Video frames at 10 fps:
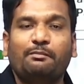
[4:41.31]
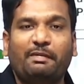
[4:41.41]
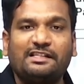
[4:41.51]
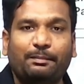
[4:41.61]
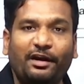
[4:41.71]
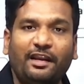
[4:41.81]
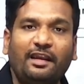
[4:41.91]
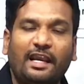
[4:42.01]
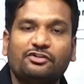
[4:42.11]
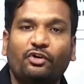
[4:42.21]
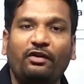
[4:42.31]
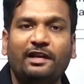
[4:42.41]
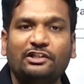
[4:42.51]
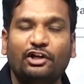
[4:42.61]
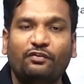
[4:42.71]
By separating executive
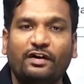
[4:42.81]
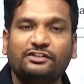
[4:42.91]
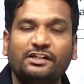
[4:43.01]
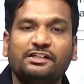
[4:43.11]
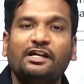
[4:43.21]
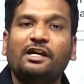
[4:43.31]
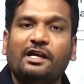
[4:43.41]
and legislative functions,